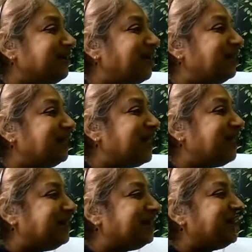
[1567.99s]

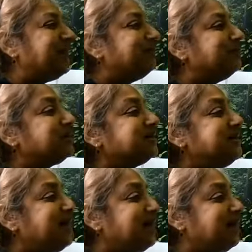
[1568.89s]
online because
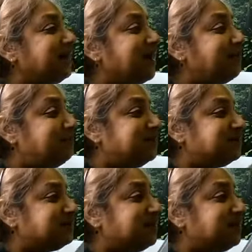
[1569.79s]
they kept this.